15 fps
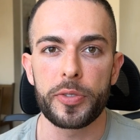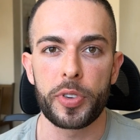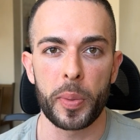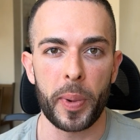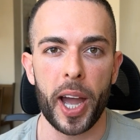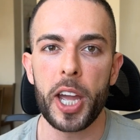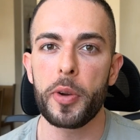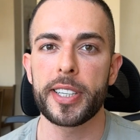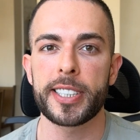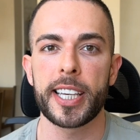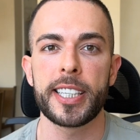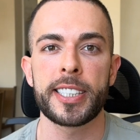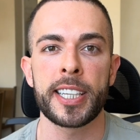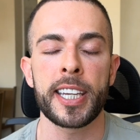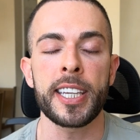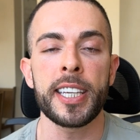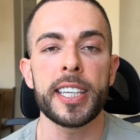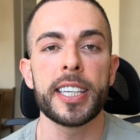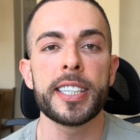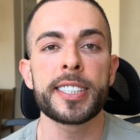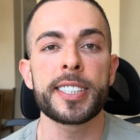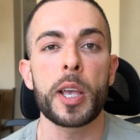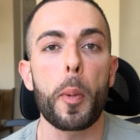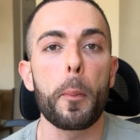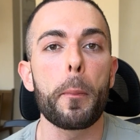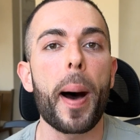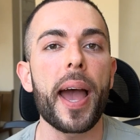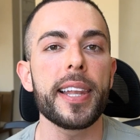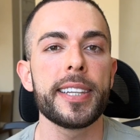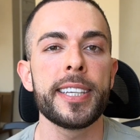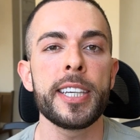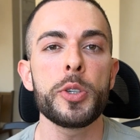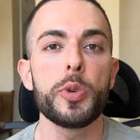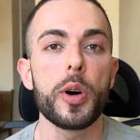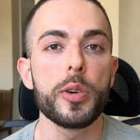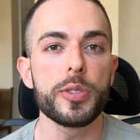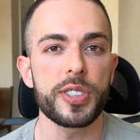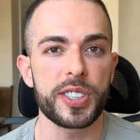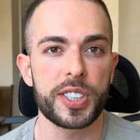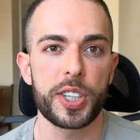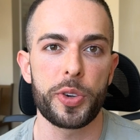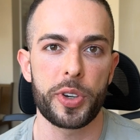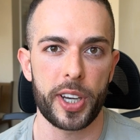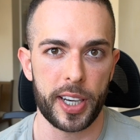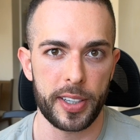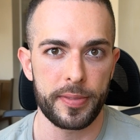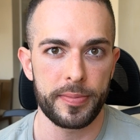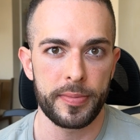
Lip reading: from iOS 18 is bilingual Siri.